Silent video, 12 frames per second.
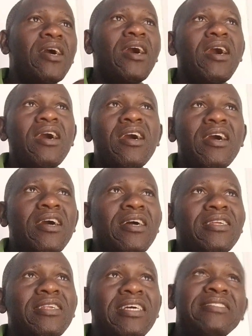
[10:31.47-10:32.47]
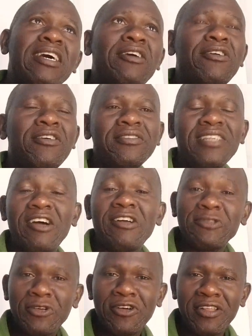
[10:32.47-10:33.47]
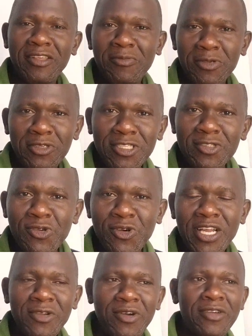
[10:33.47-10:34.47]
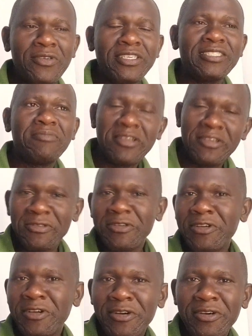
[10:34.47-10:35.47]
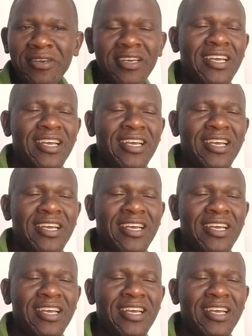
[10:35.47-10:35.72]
And later on, I also got the opportunity to go and work with Mayuguno,